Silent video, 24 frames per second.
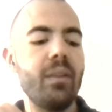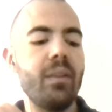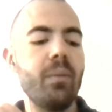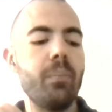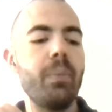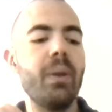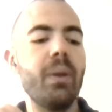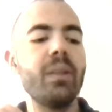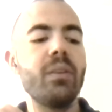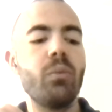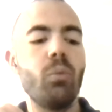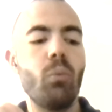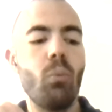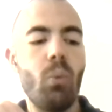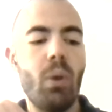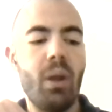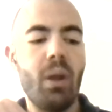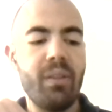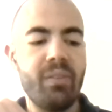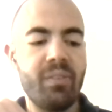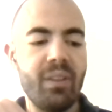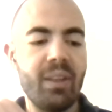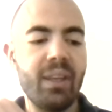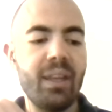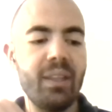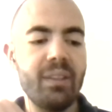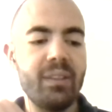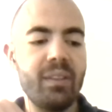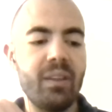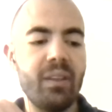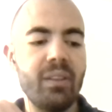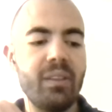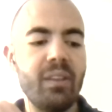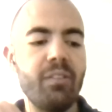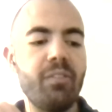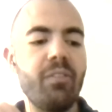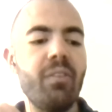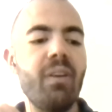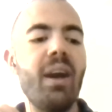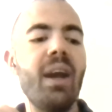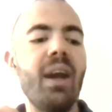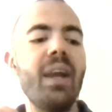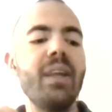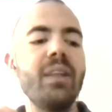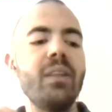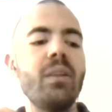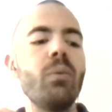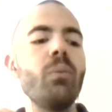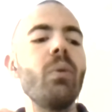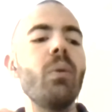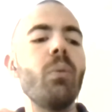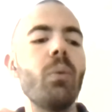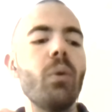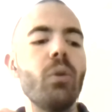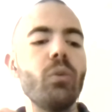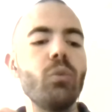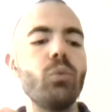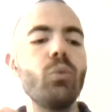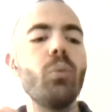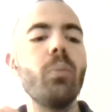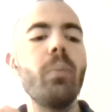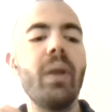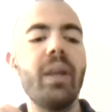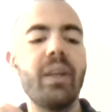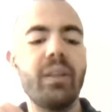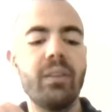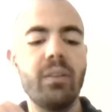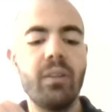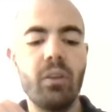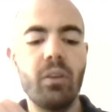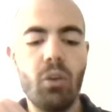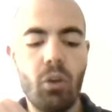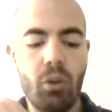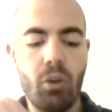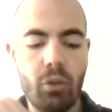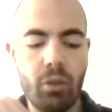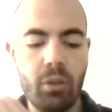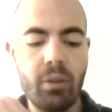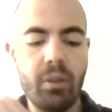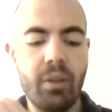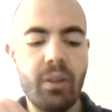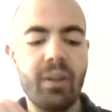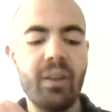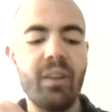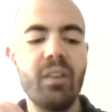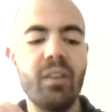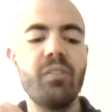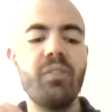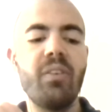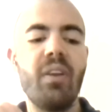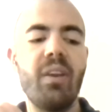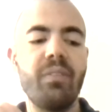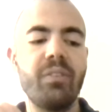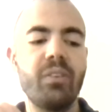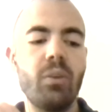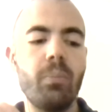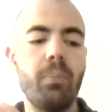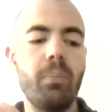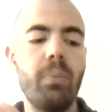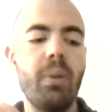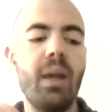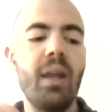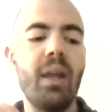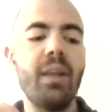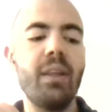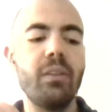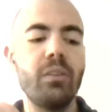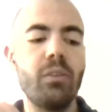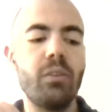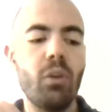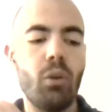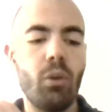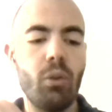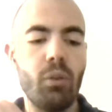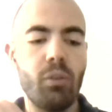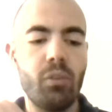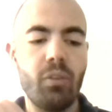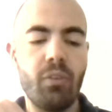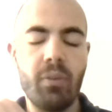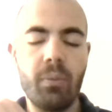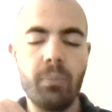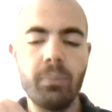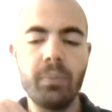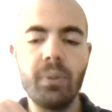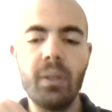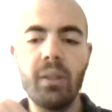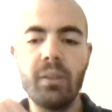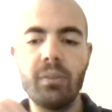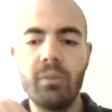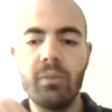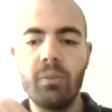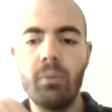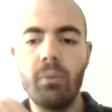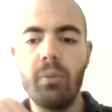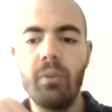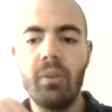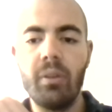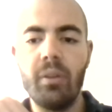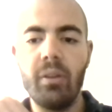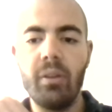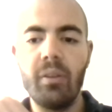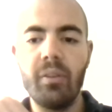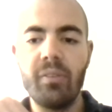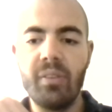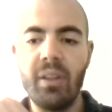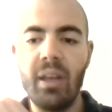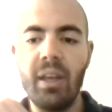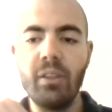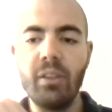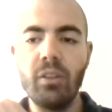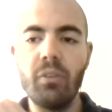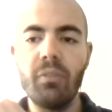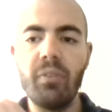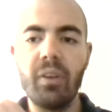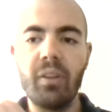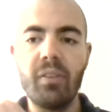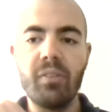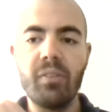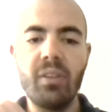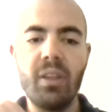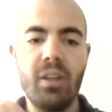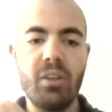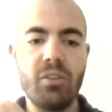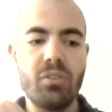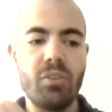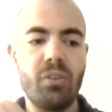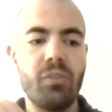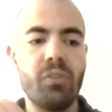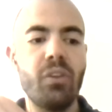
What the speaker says: But once they get ratified, we want to make the core RISC-V compliant also from the side of extension.